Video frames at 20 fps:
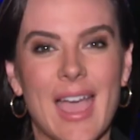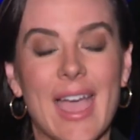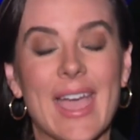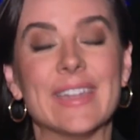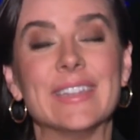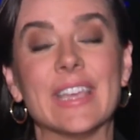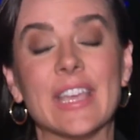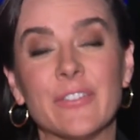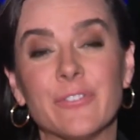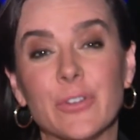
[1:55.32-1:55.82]

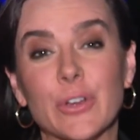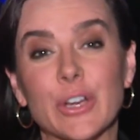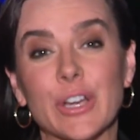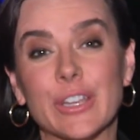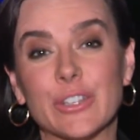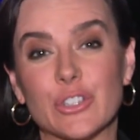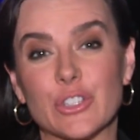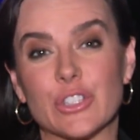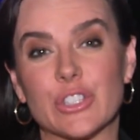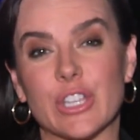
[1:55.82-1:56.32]
And if you're
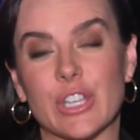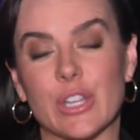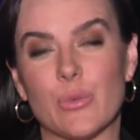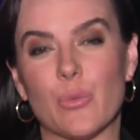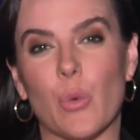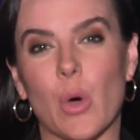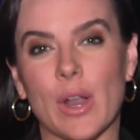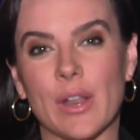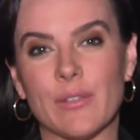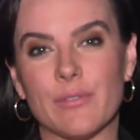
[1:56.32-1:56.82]
interested
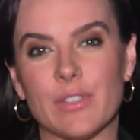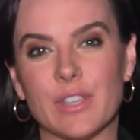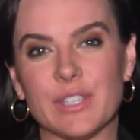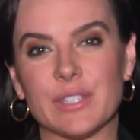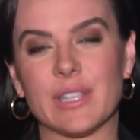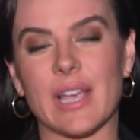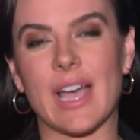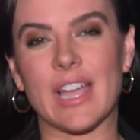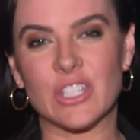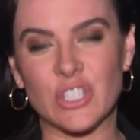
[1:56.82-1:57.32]
in one of
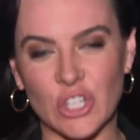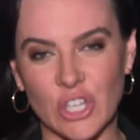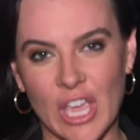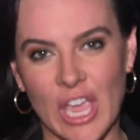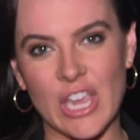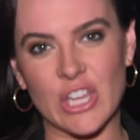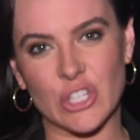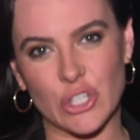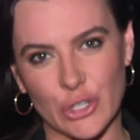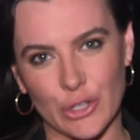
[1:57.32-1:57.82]
these
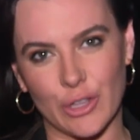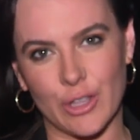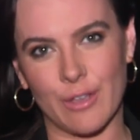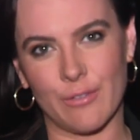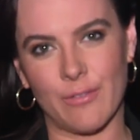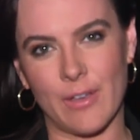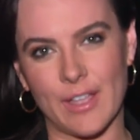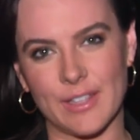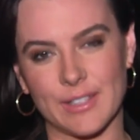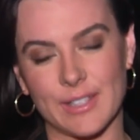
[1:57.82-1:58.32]
educational
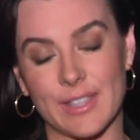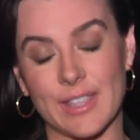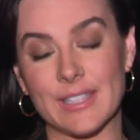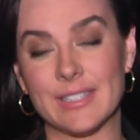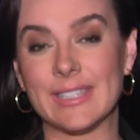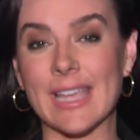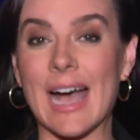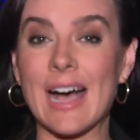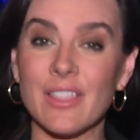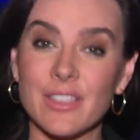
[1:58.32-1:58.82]
events, the
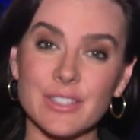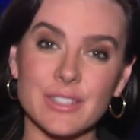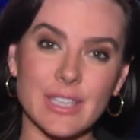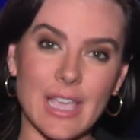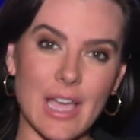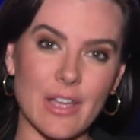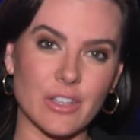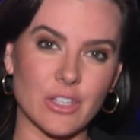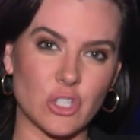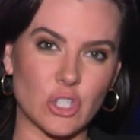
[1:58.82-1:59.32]
Dallas
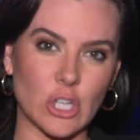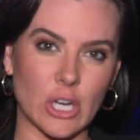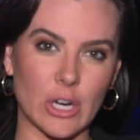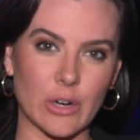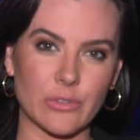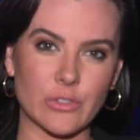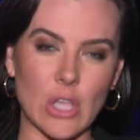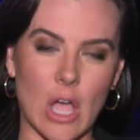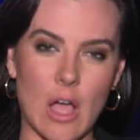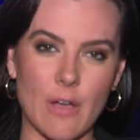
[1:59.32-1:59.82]
County
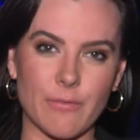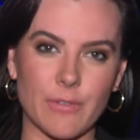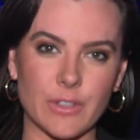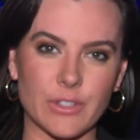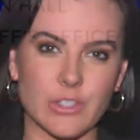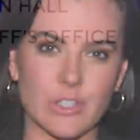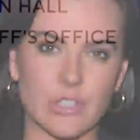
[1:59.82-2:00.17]
Sheriff's Office